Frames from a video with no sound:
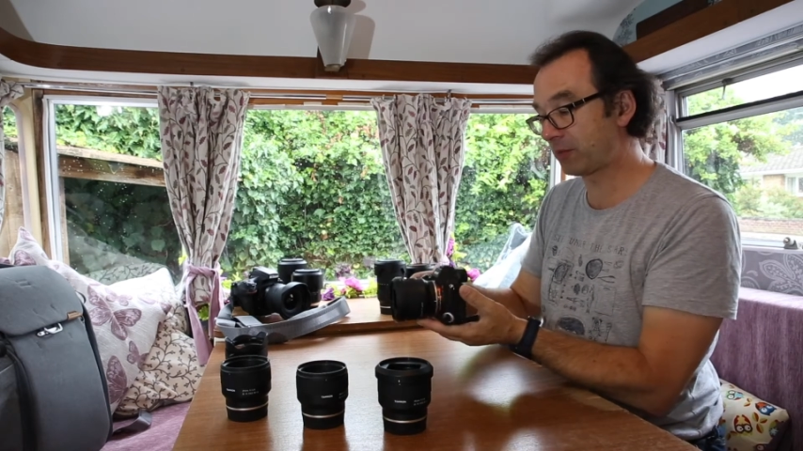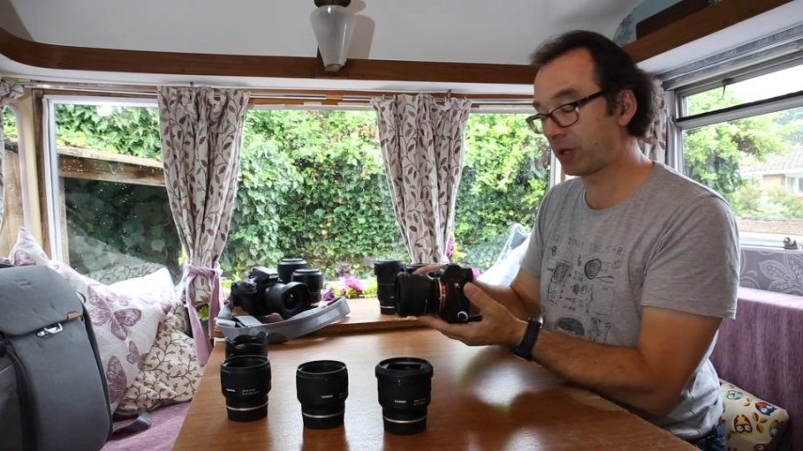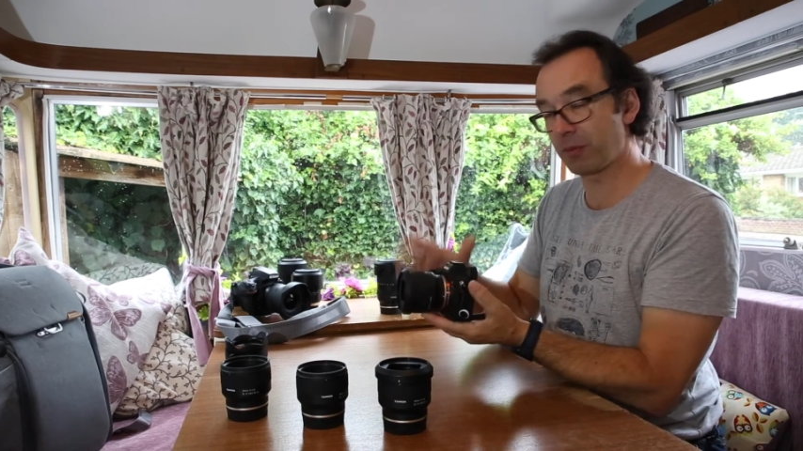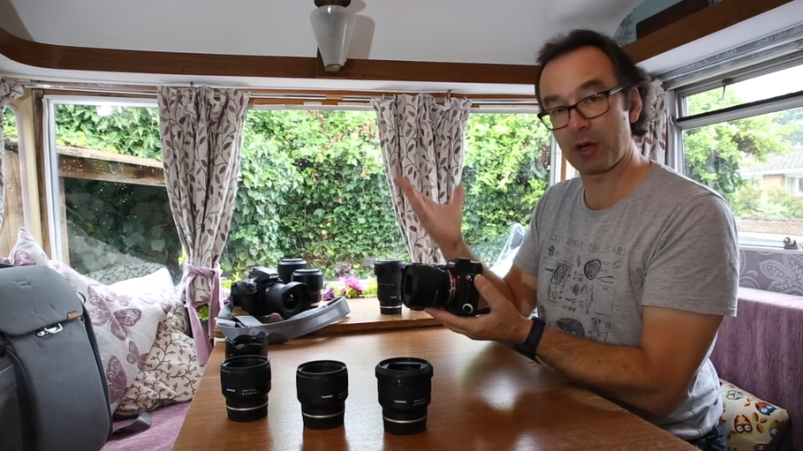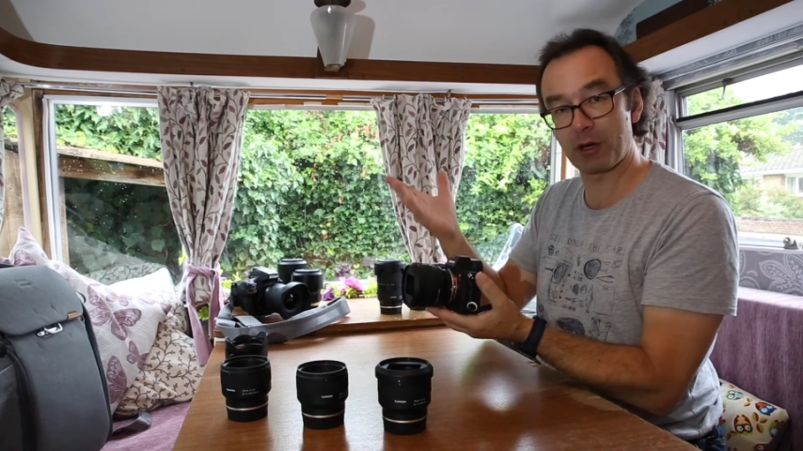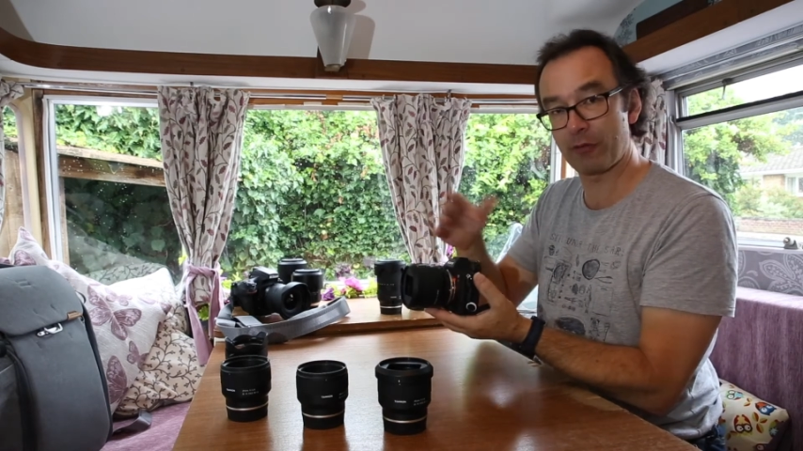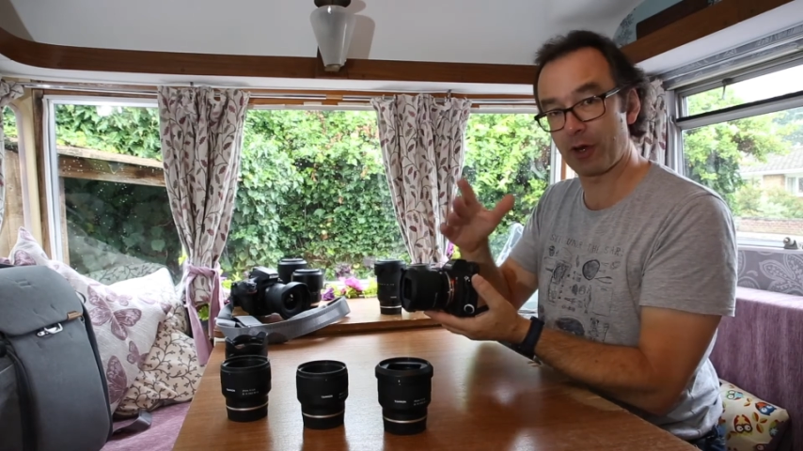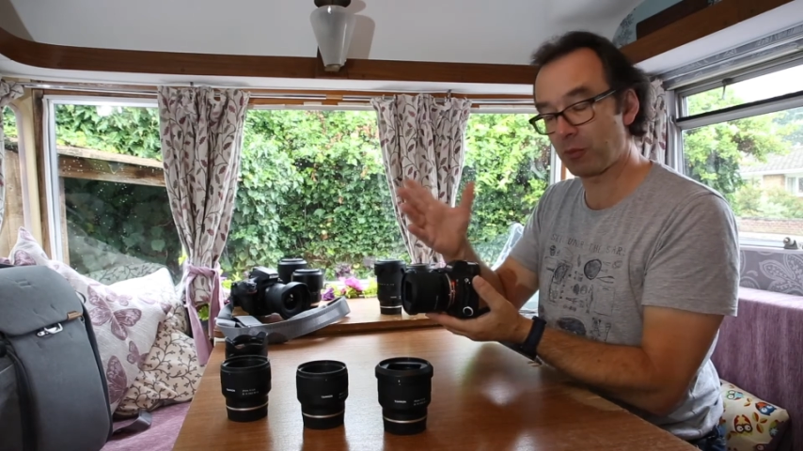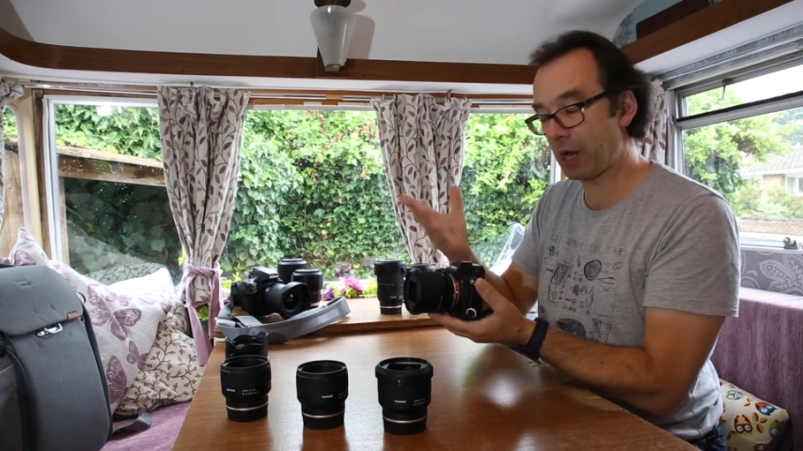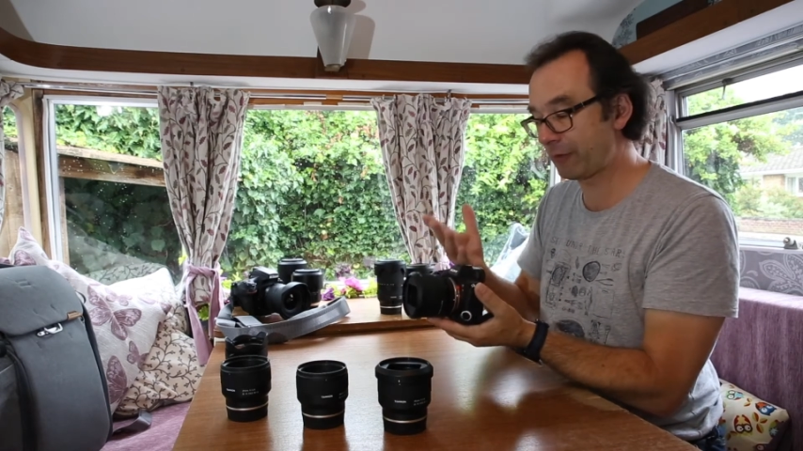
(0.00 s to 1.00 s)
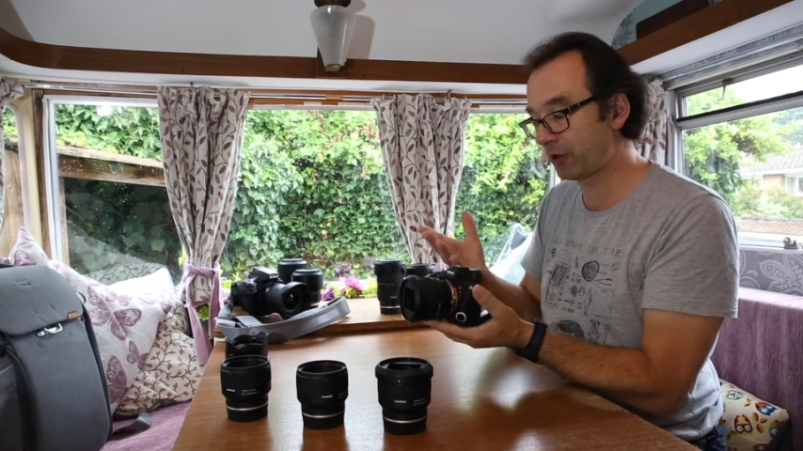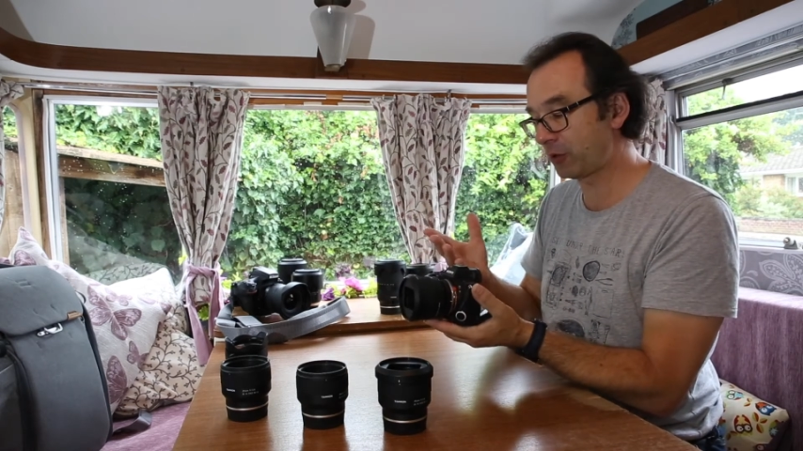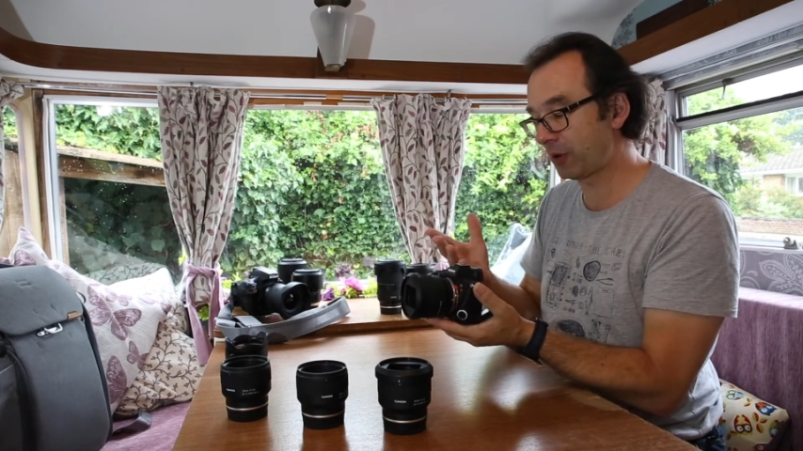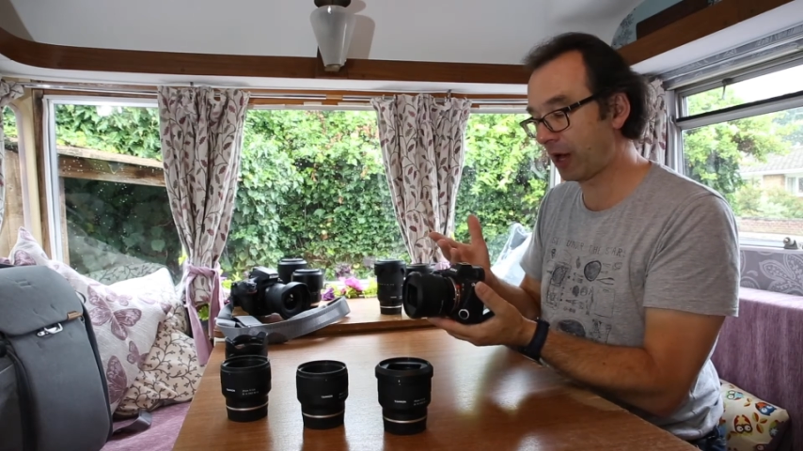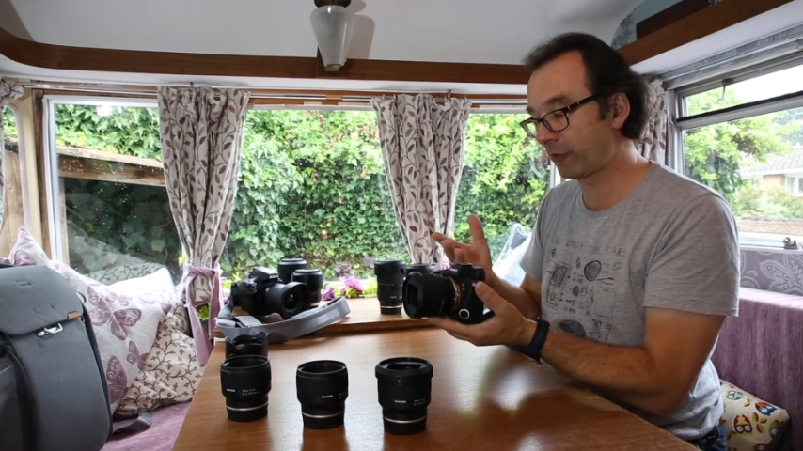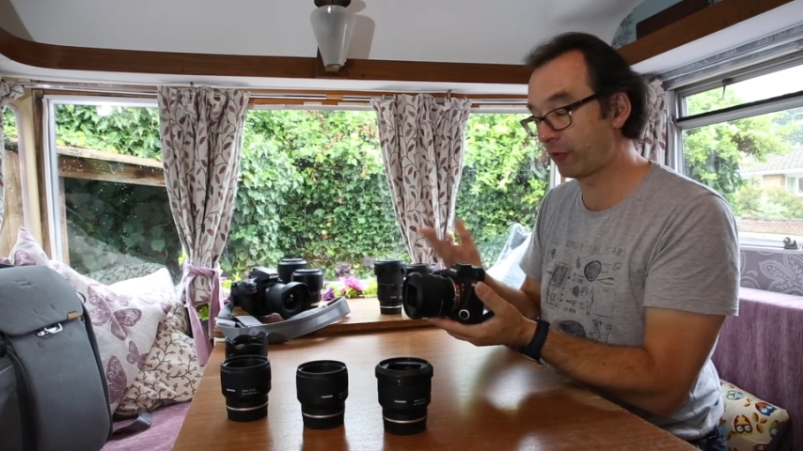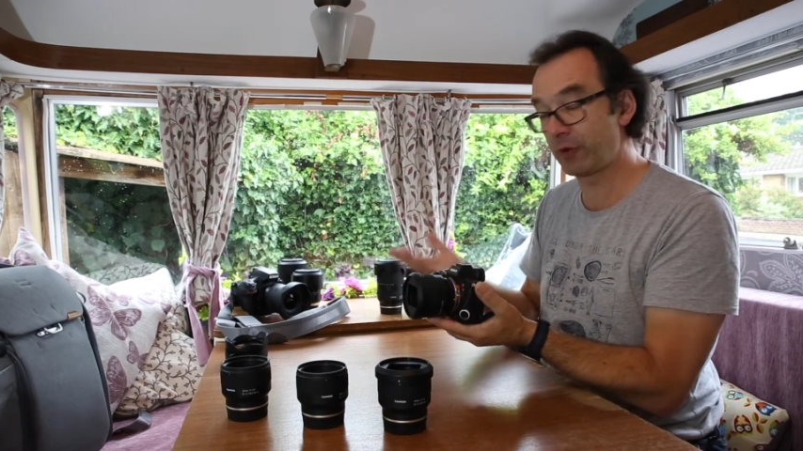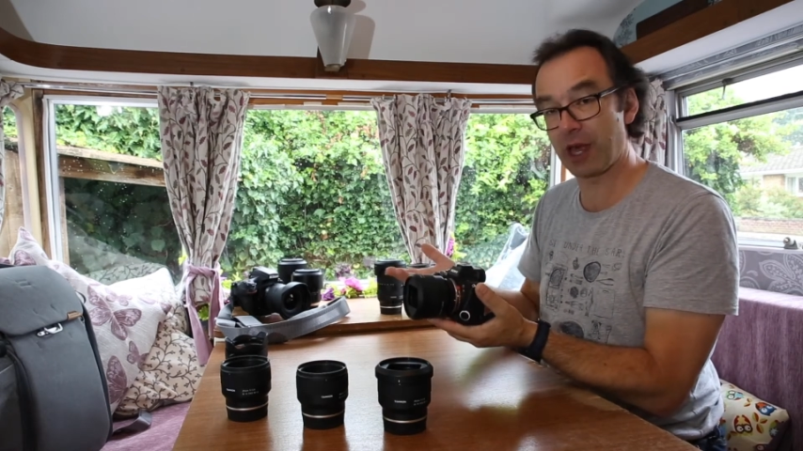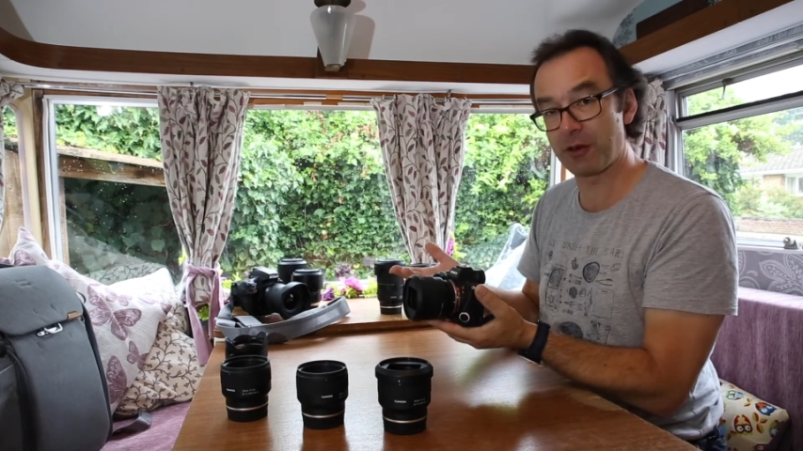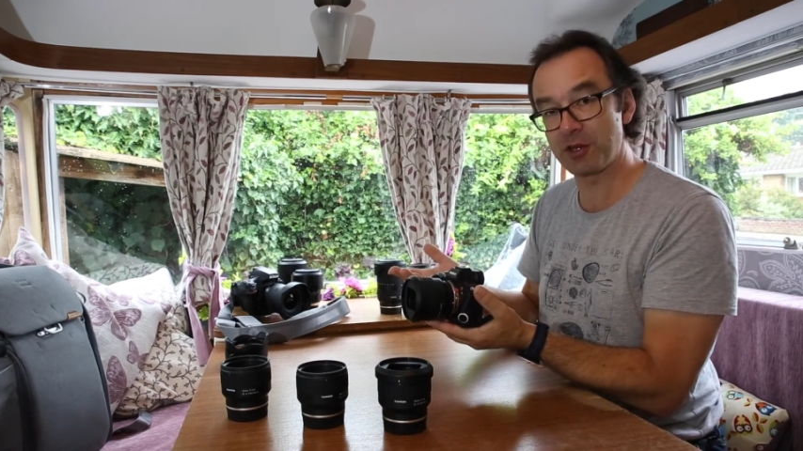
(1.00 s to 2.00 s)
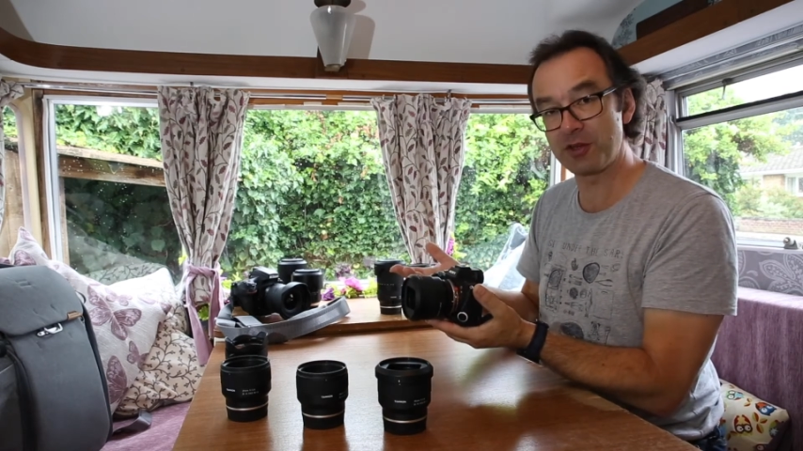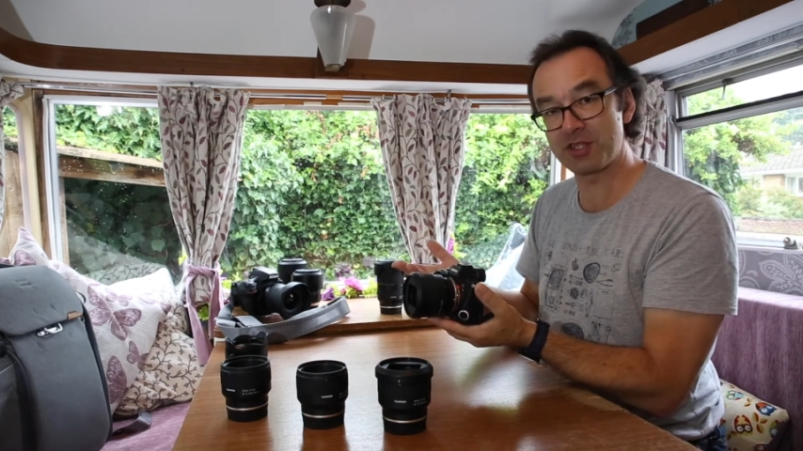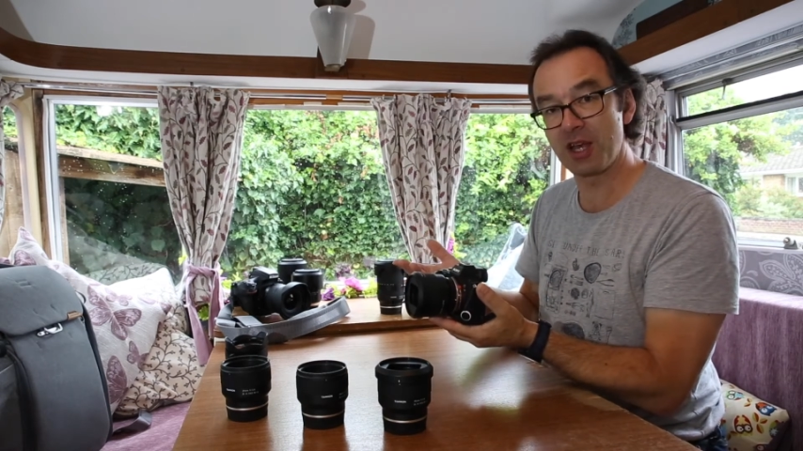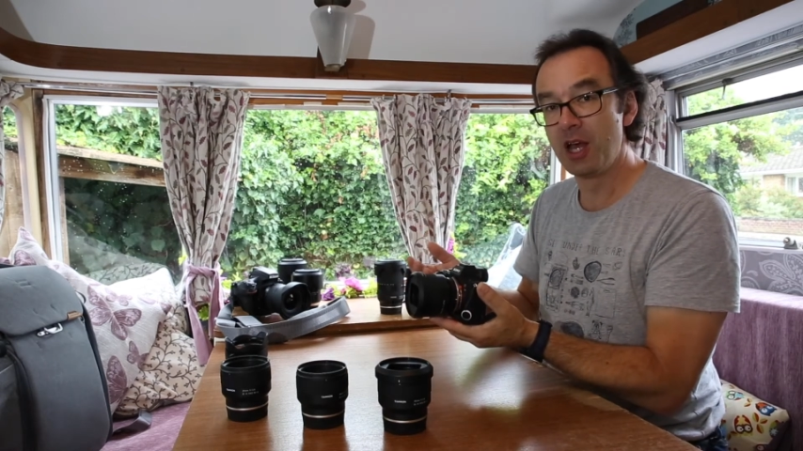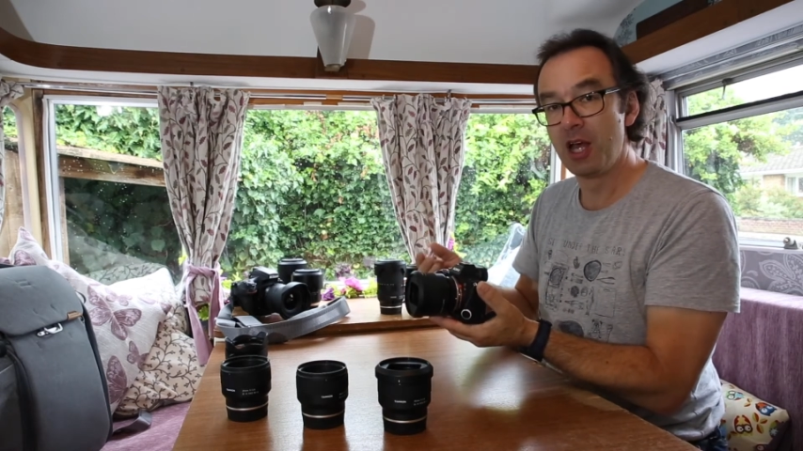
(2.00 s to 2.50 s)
with a microphone and what have you for video use,